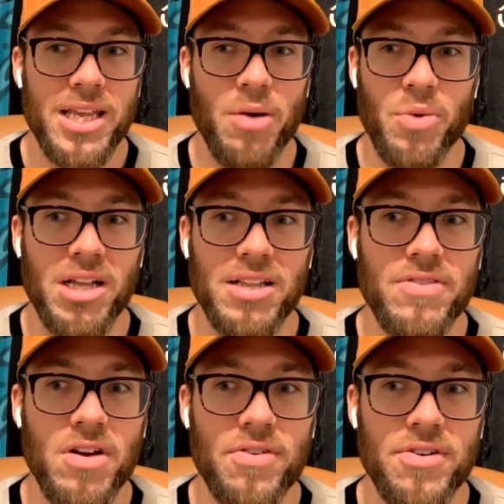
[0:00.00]
yeah, when I
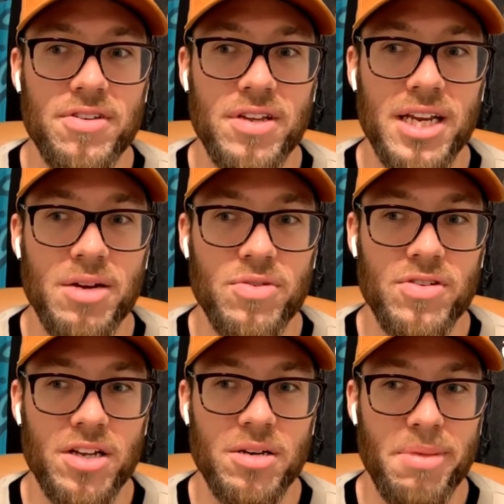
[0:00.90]
lived over in Sydney, it was
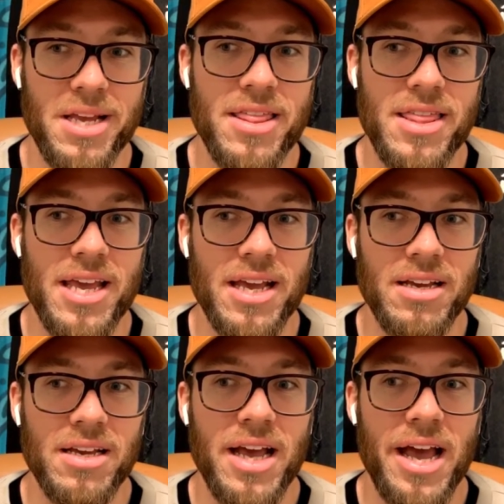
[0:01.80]
such a big
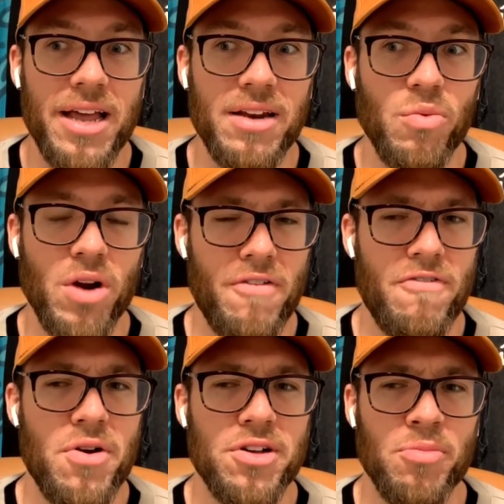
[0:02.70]
thing. And when I
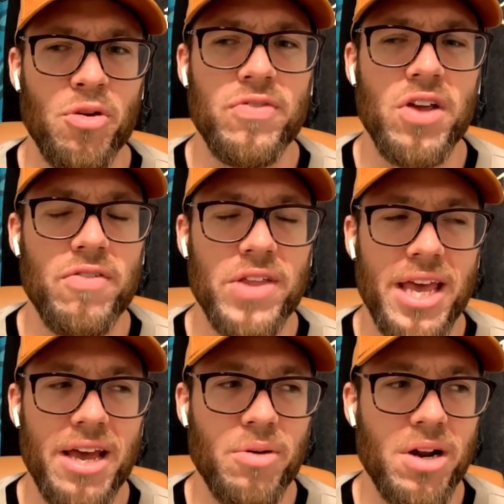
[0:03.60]
first moved over
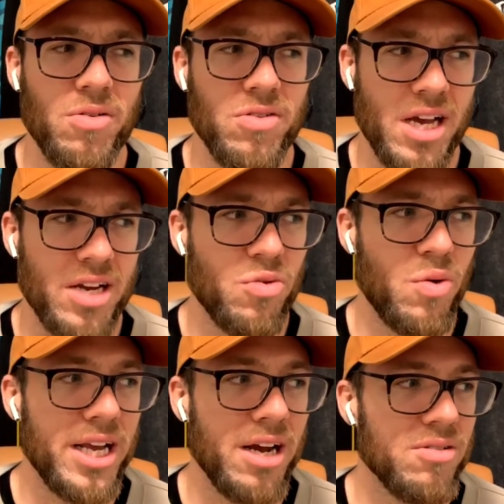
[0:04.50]
there, when I was like
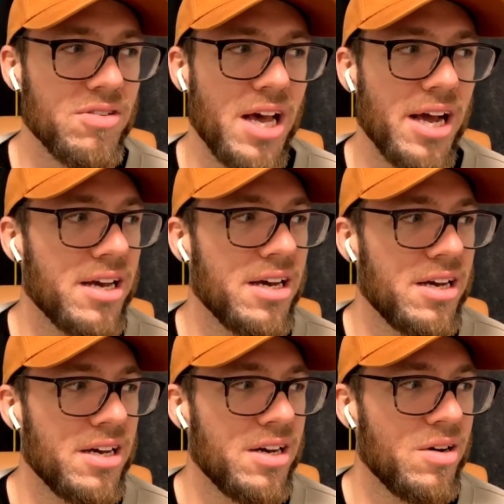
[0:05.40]
20, I was like,
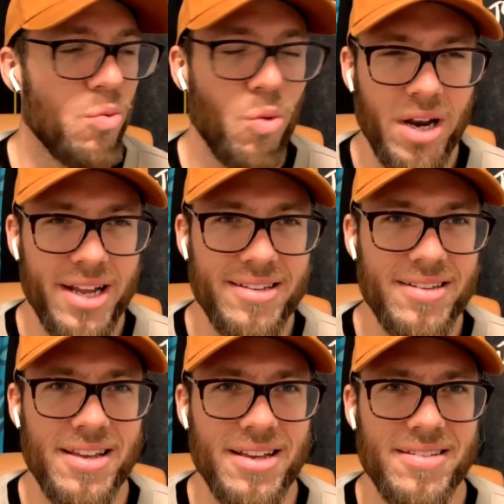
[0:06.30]
what
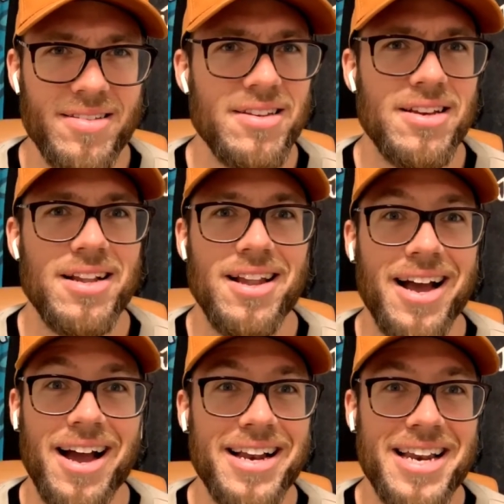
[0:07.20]
is this?
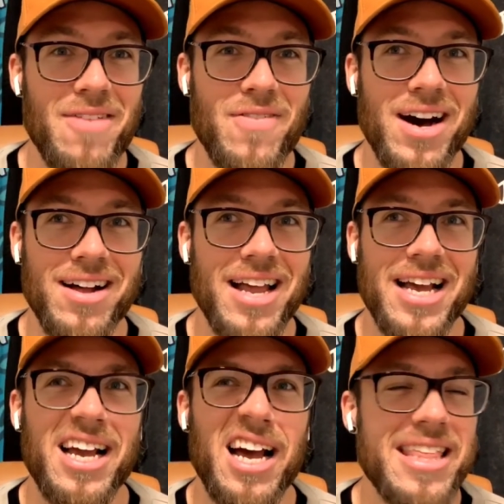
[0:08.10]
Like, I'd never,
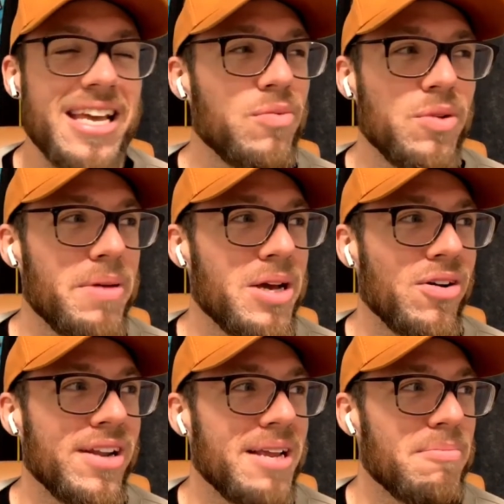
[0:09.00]
like, I think it would be
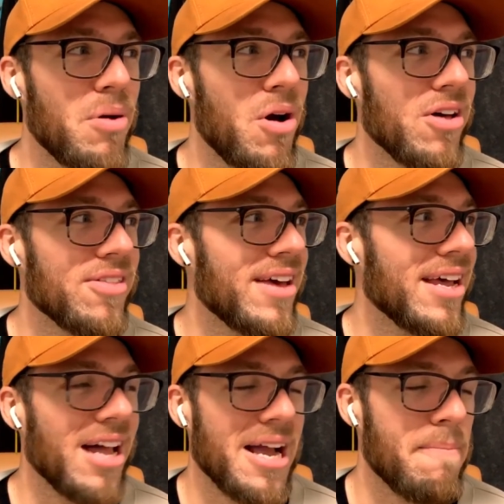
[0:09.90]
on in Perth
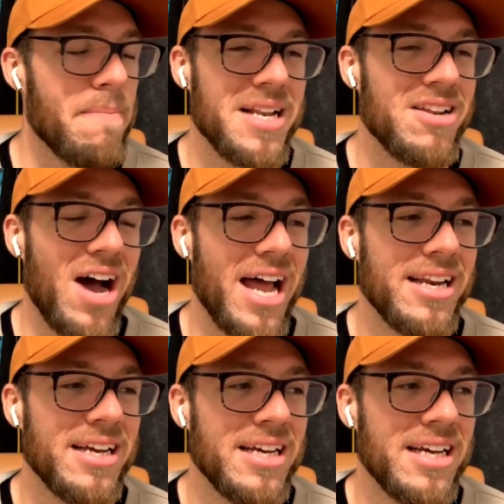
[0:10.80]
at like midnight